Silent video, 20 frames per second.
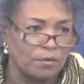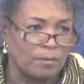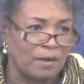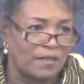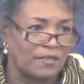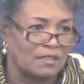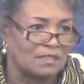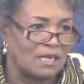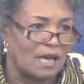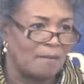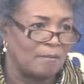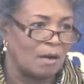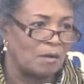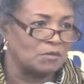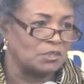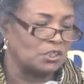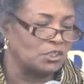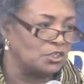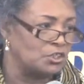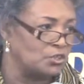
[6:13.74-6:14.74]
by the time I
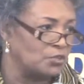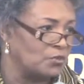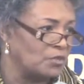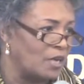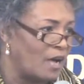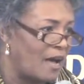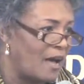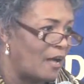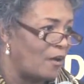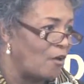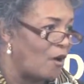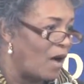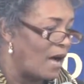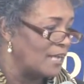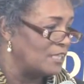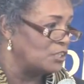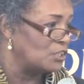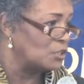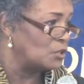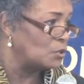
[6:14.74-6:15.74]
was in junior high or
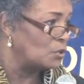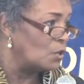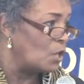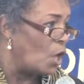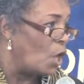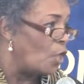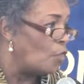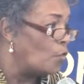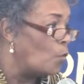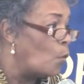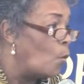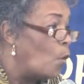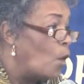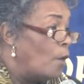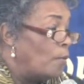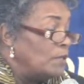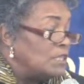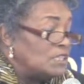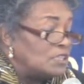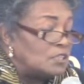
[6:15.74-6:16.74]
high school. The
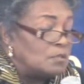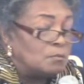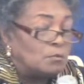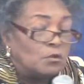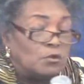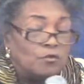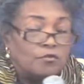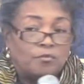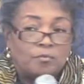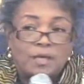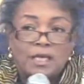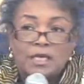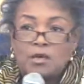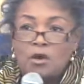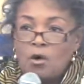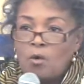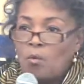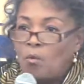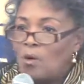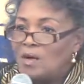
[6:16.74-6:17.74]
women's movement
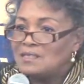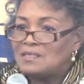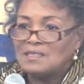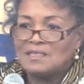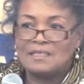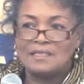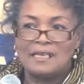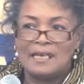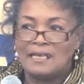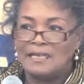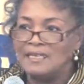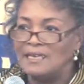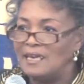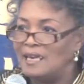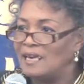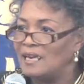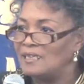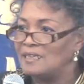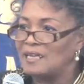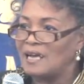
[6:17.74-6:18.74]
wasn't
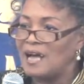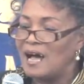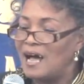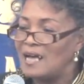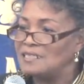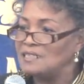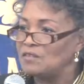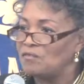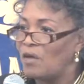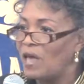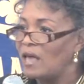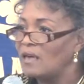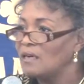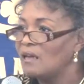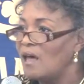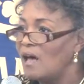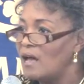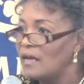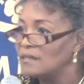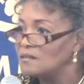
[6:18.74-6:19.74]
getting the kinds of
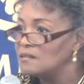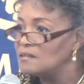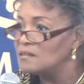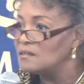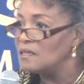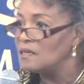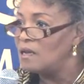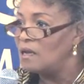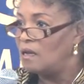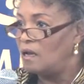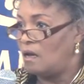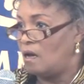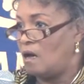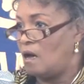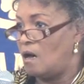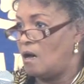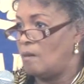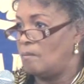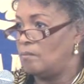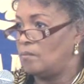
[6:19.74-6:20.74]
headlines
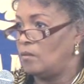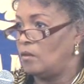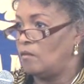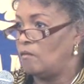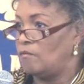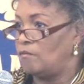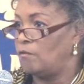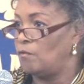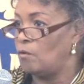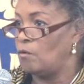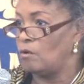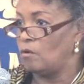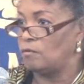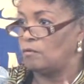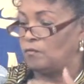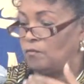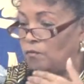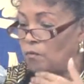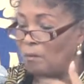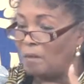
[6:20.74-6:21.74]
for
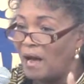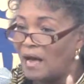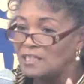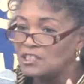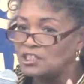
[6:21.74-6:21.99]
my